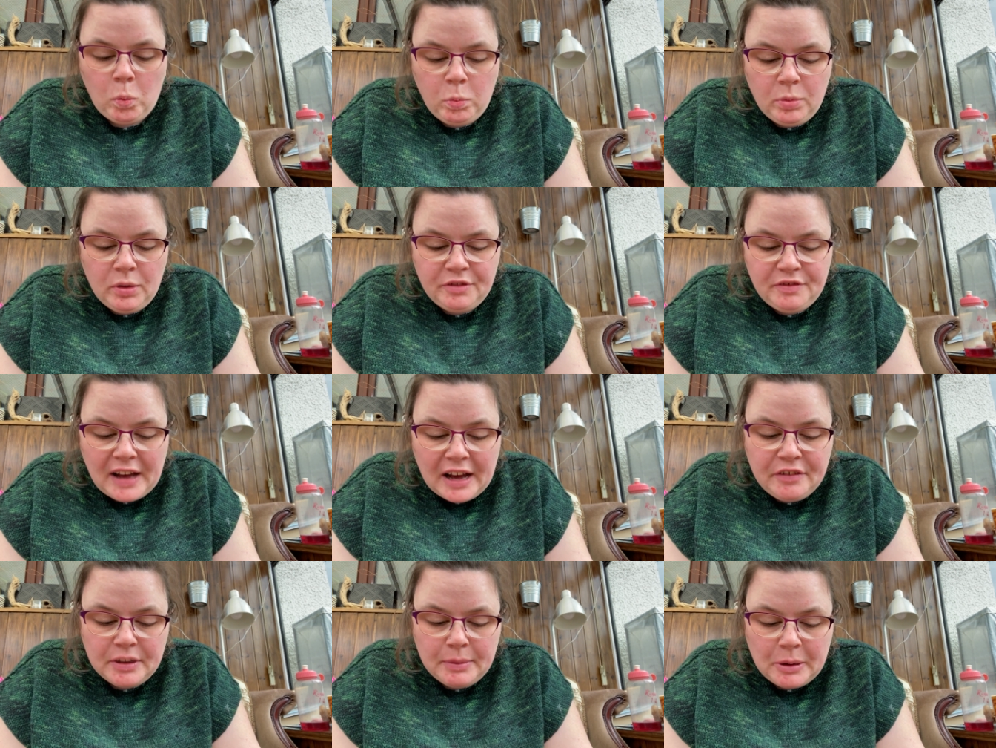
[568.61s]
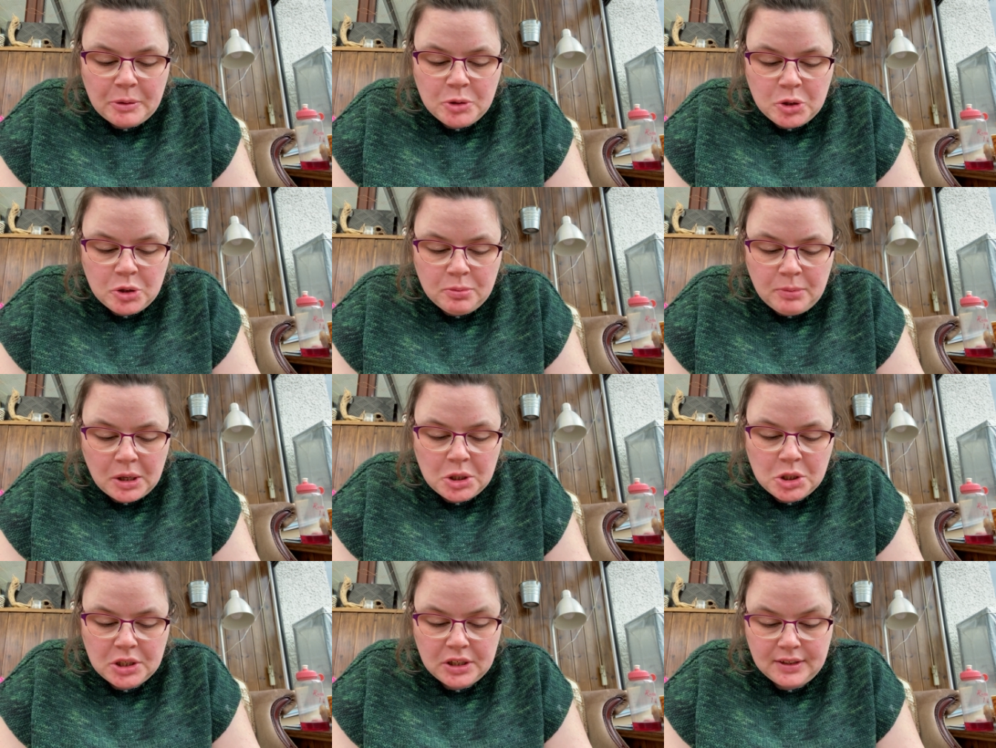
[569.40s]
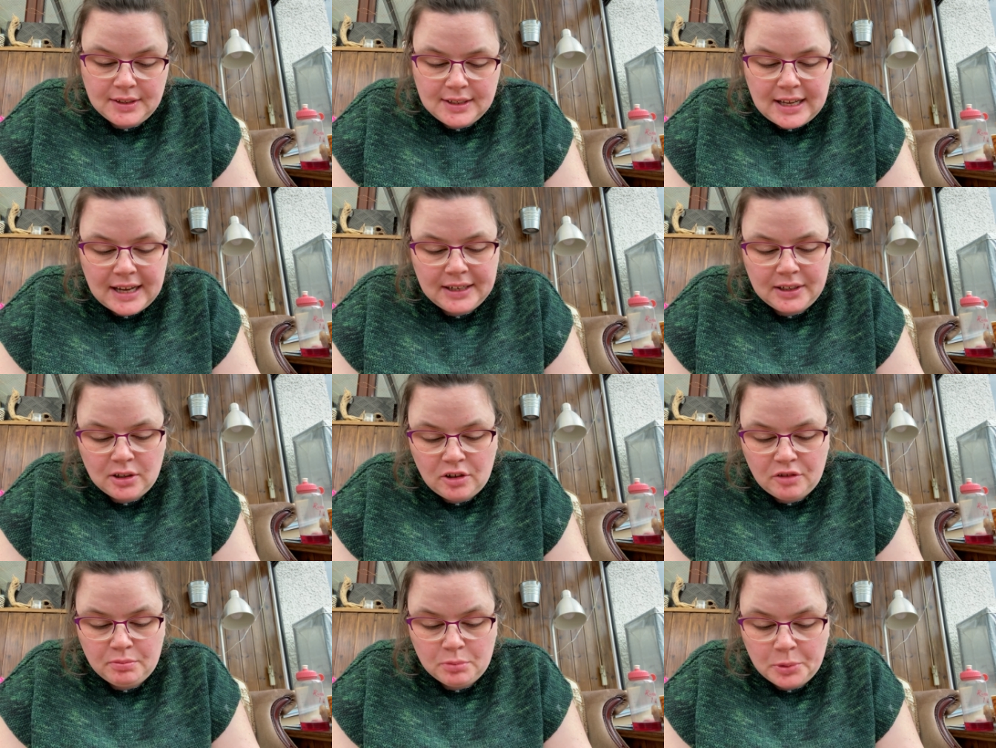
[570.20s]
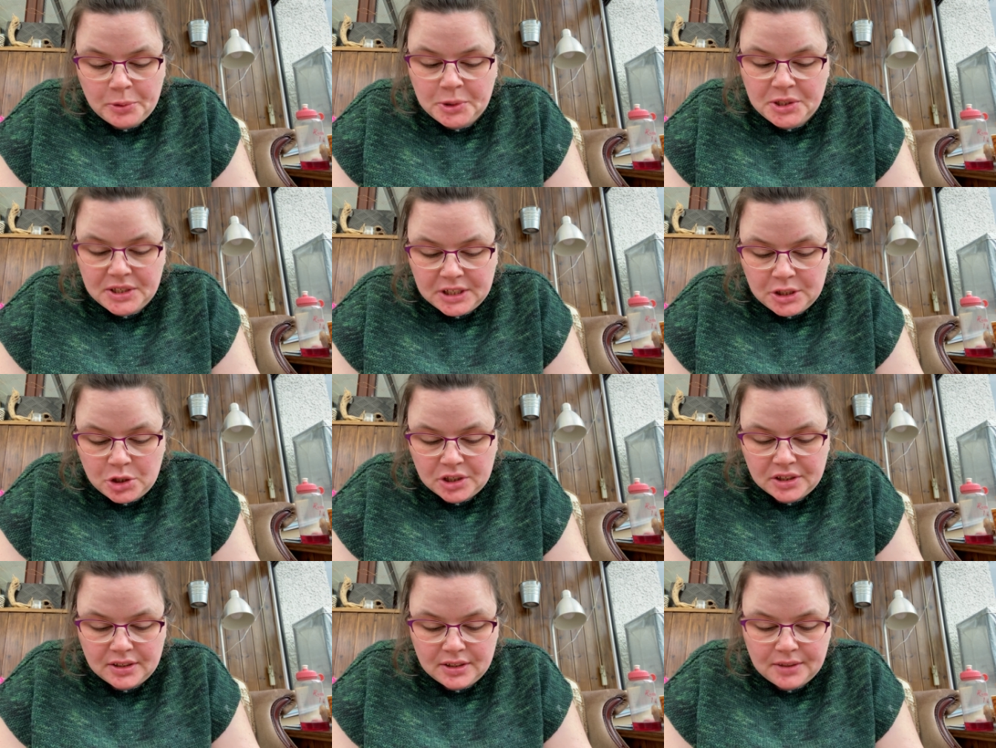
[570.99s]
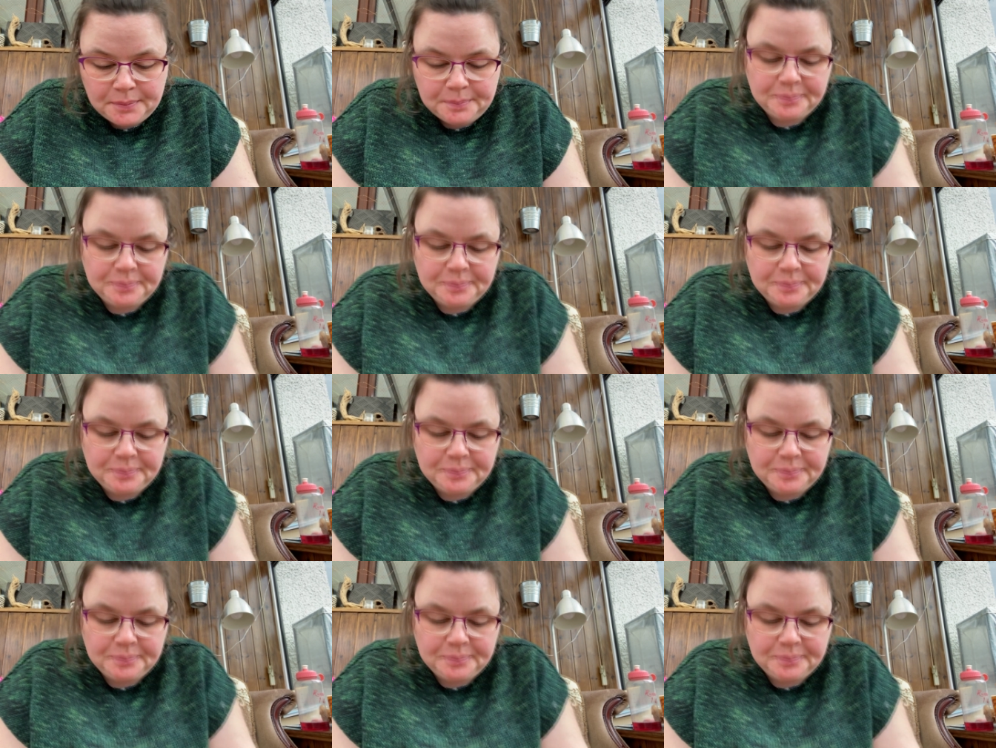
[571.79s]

faffing about too much and slacking off more stitches